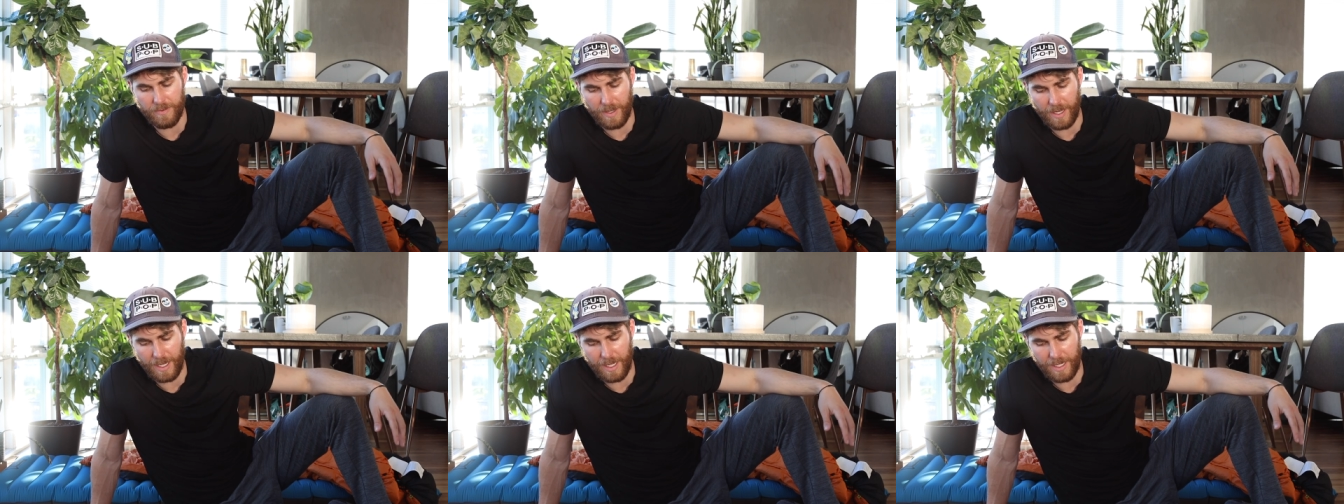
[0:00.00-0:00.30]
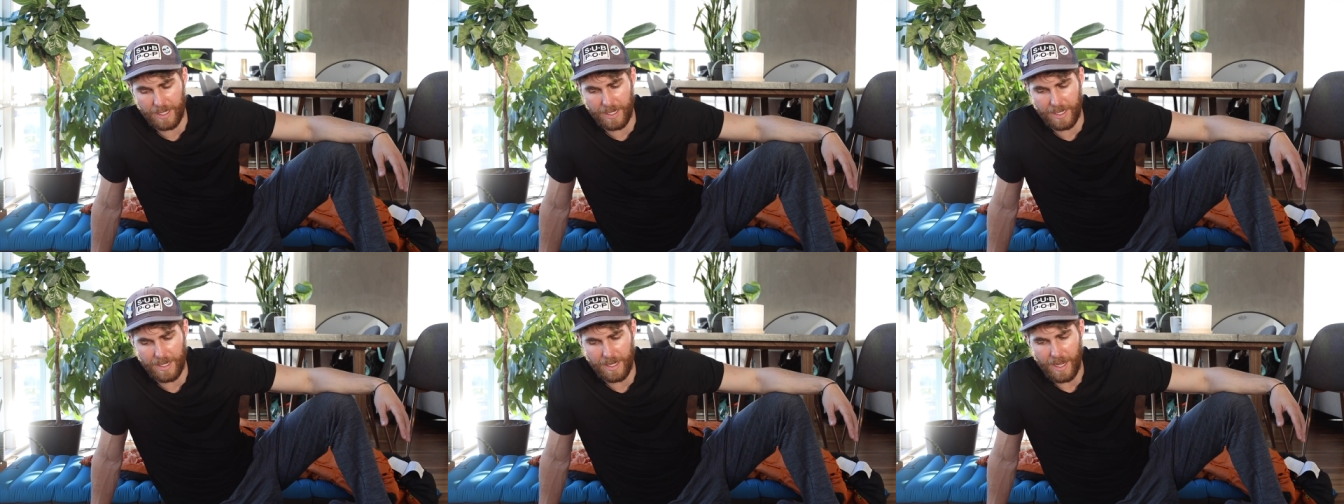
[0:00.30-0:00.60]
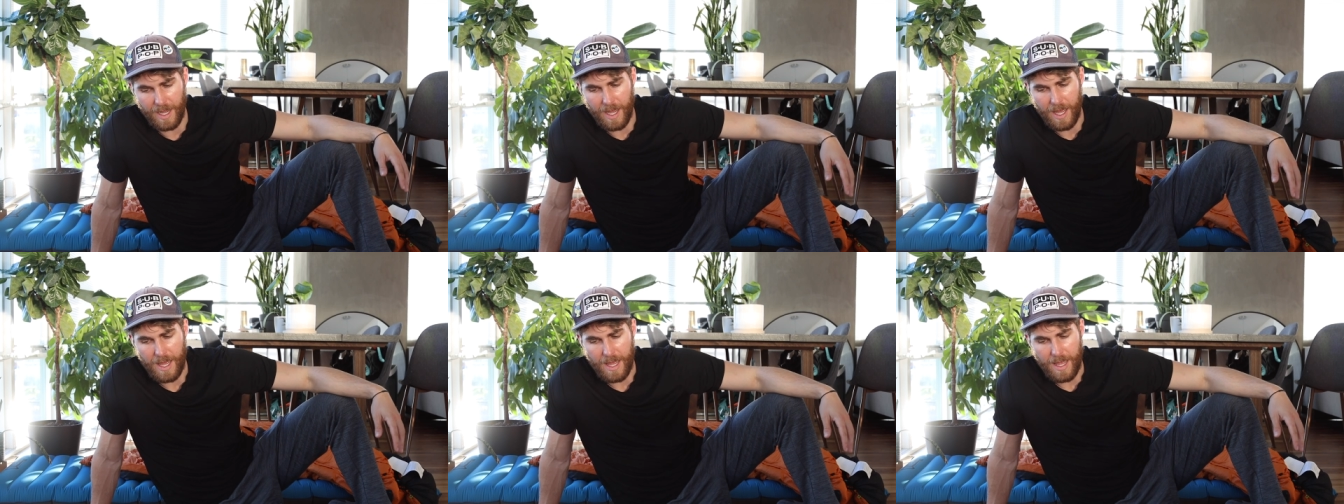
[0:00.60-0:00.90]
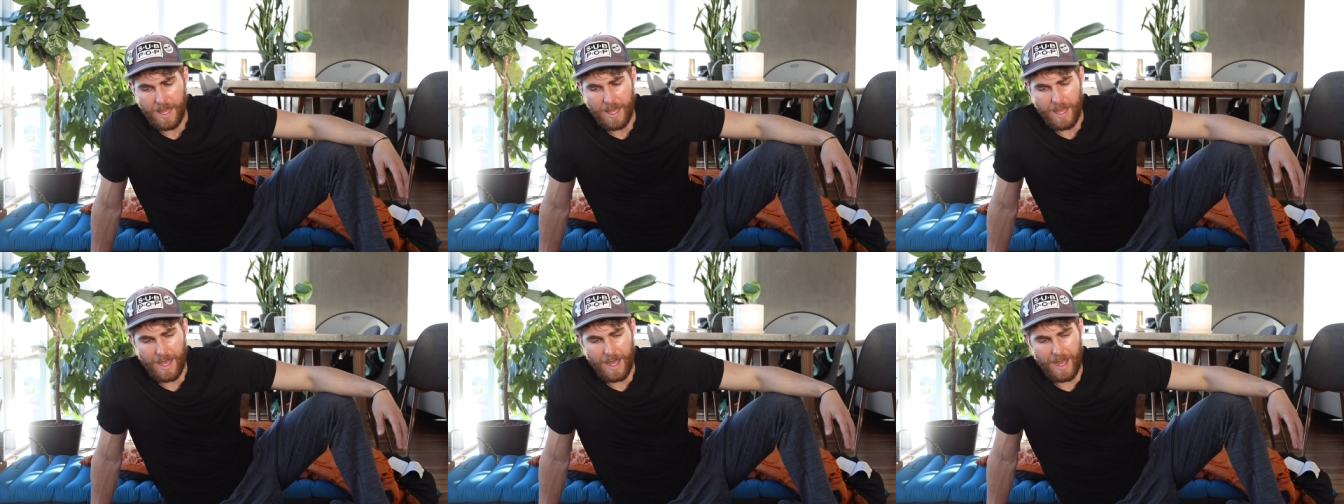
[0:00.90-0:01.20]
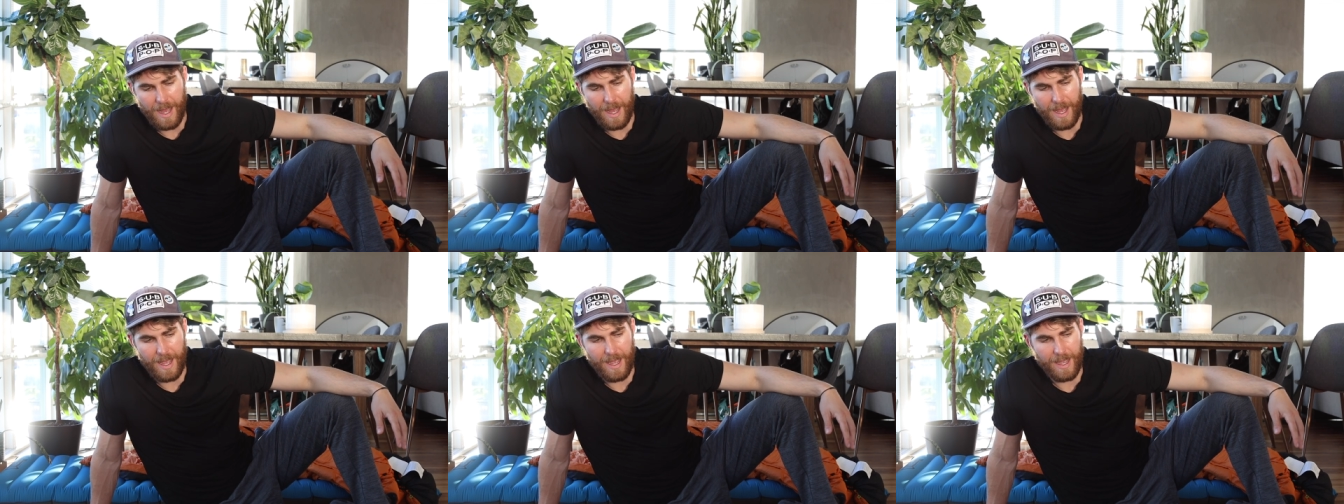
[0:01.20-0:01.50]
And
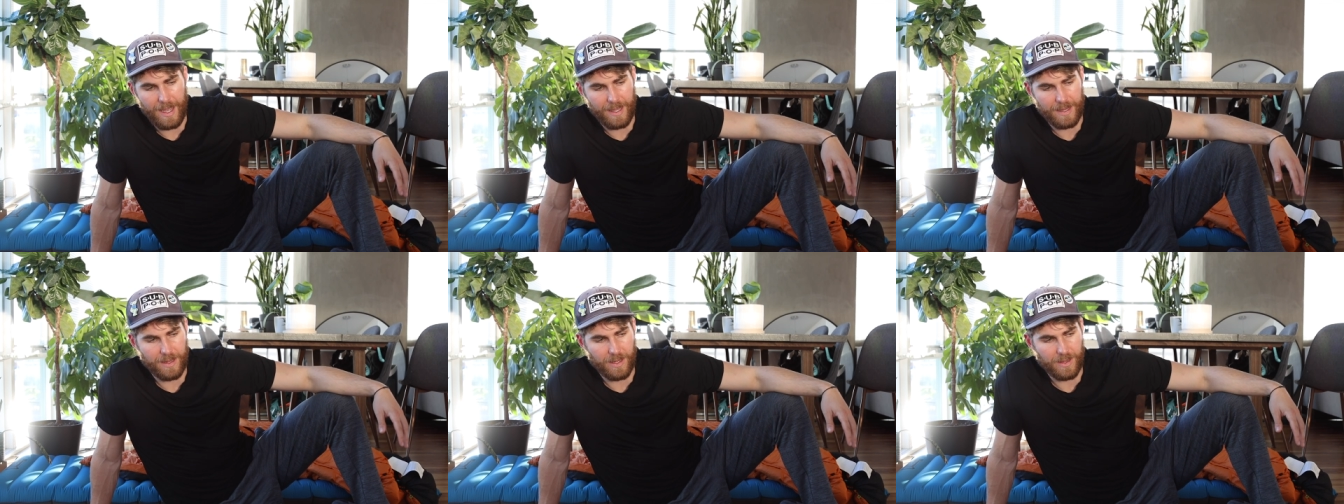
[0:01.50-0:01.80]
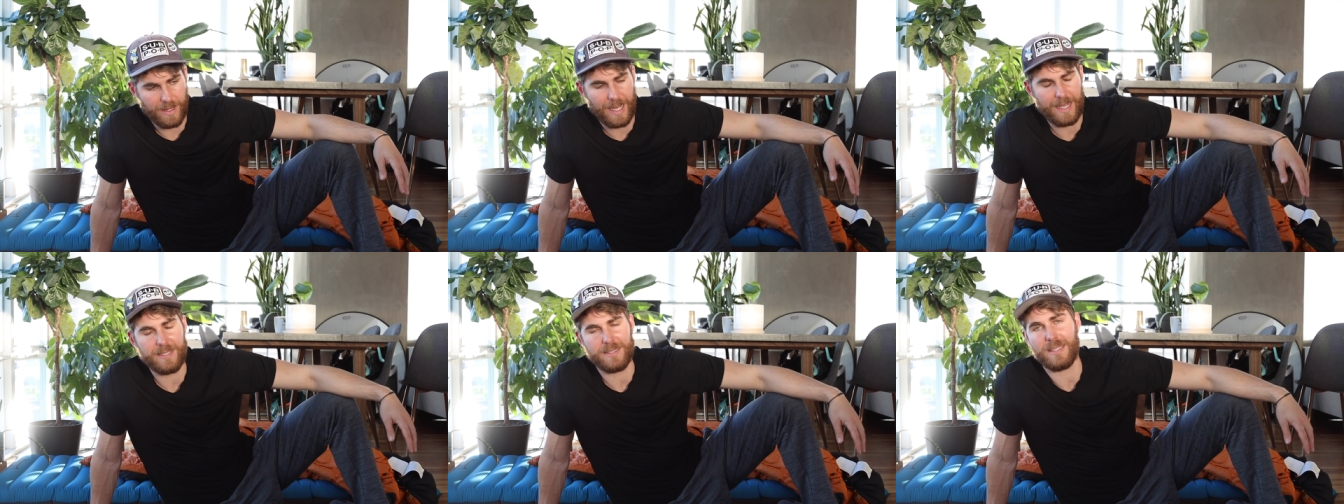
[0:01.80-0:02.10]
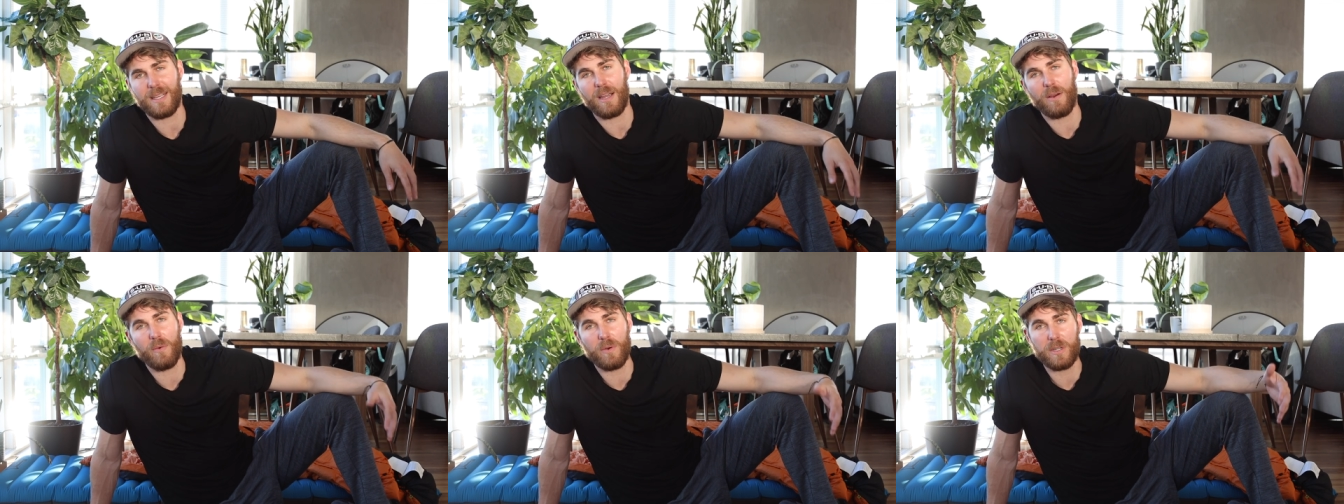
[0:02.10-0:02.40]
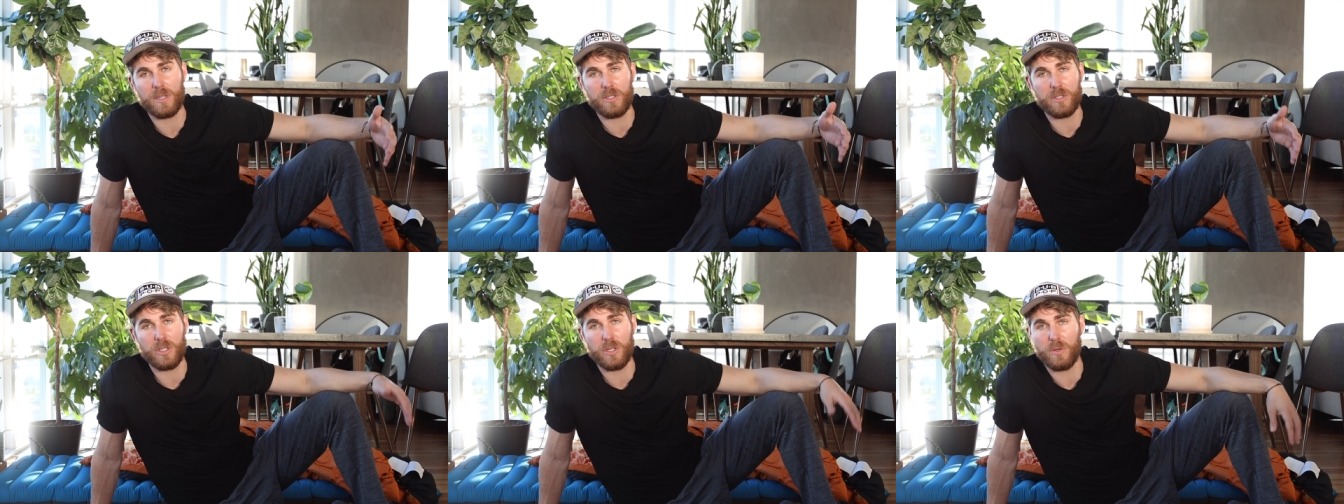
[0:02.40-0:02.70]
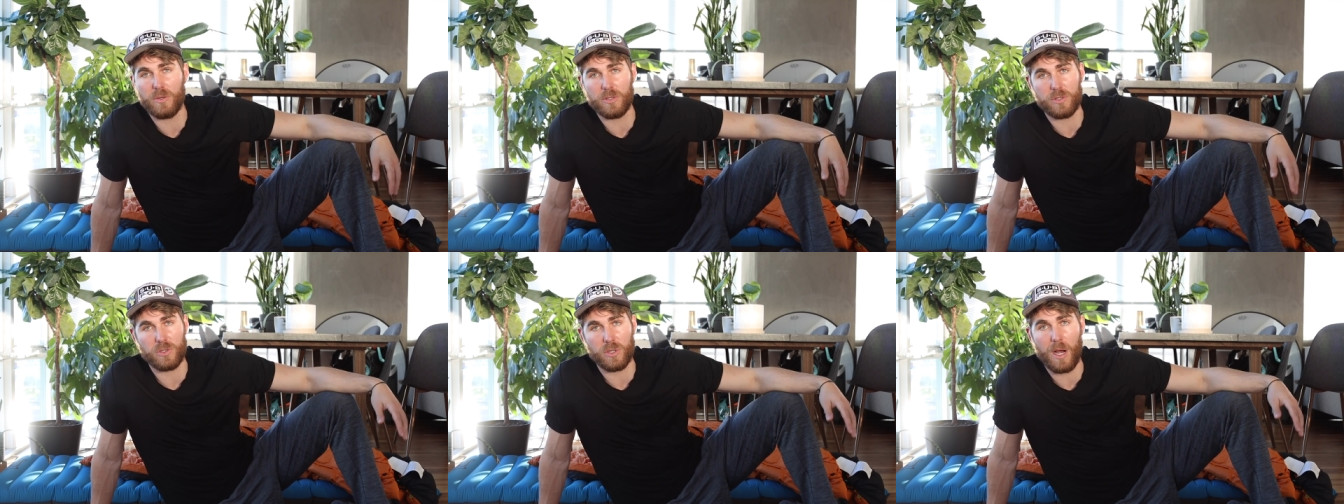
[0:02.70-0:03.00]
I, the last thing I wanted to
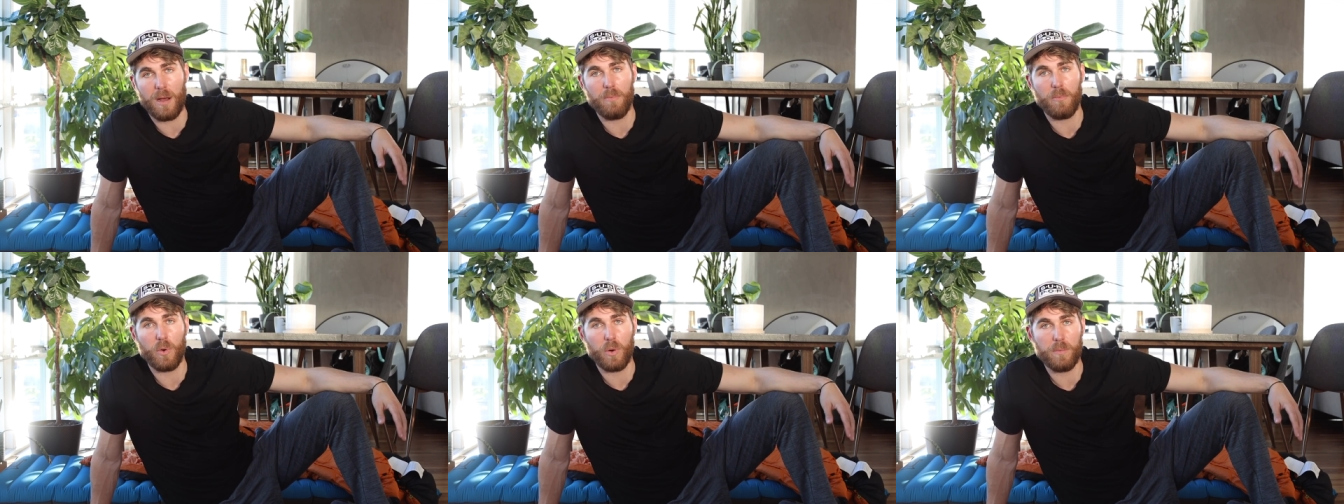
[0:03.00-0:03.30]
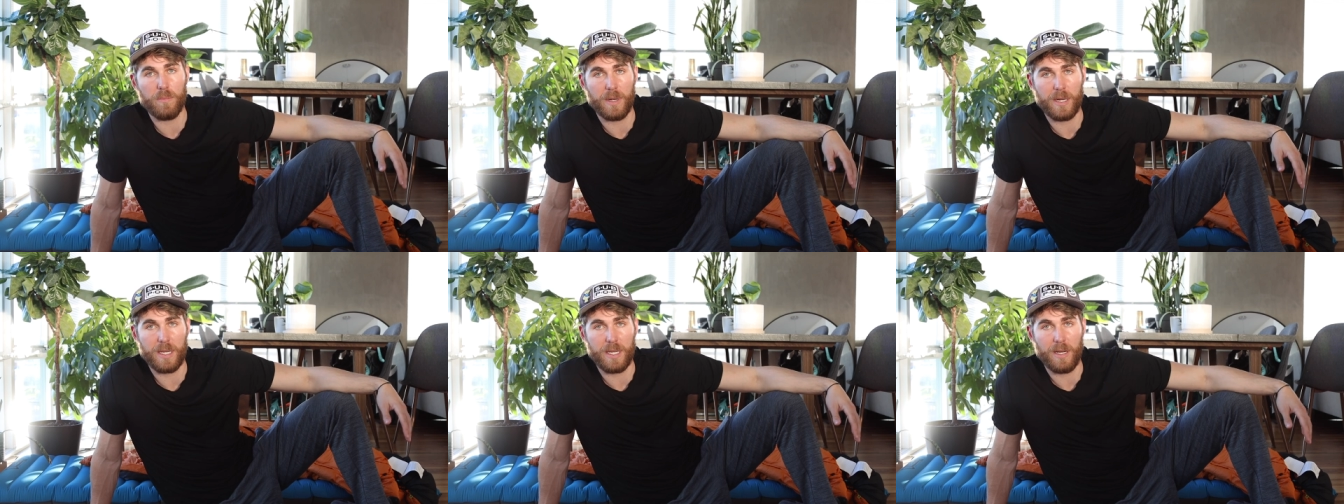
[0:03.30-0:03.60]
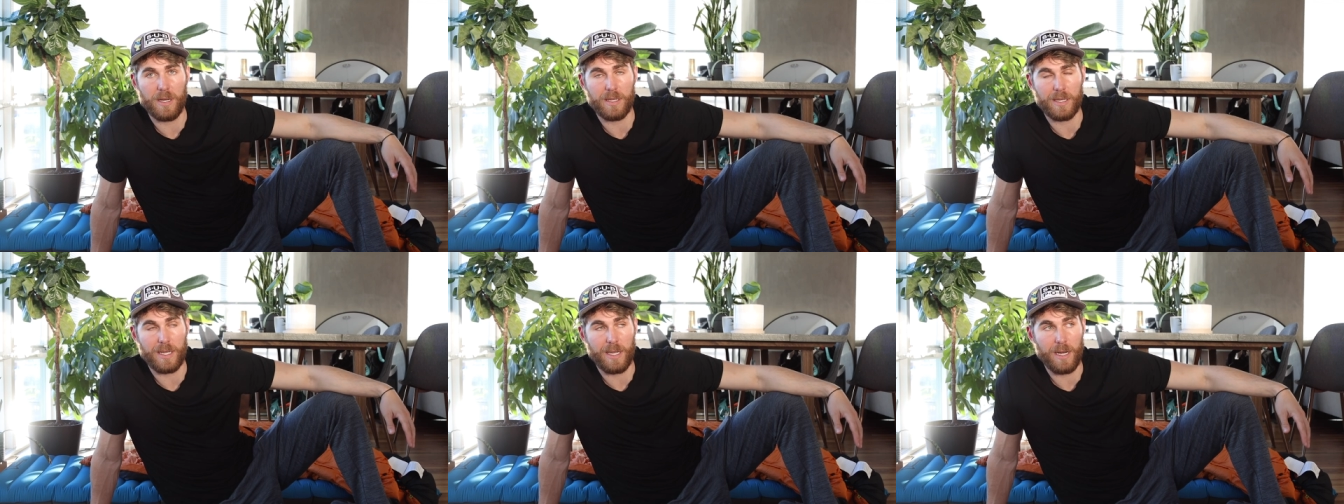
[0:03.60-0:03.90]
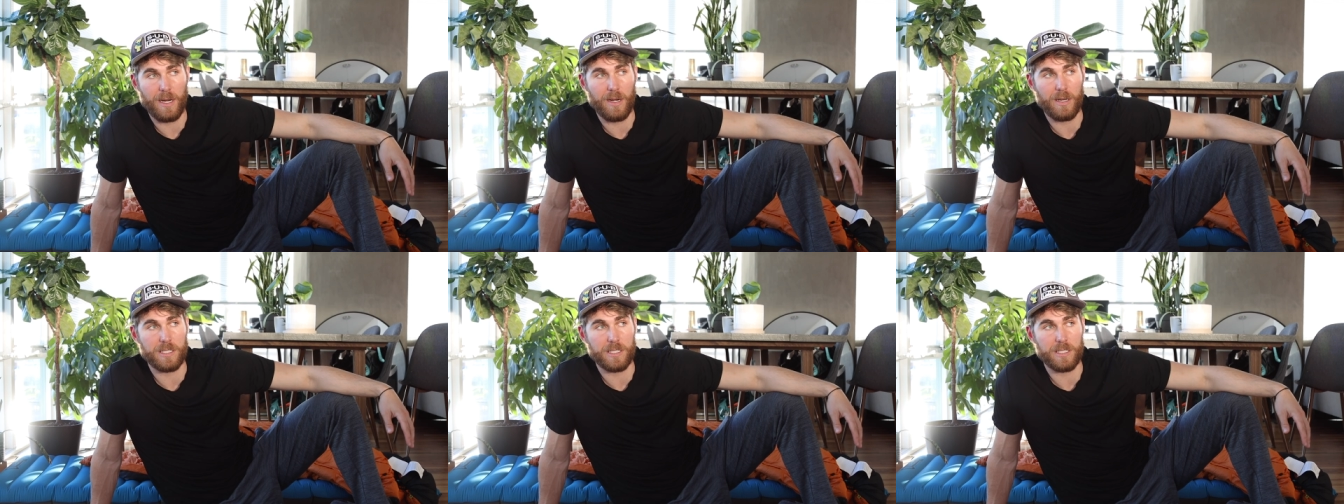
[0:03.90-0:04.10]
do is drop more money on gear,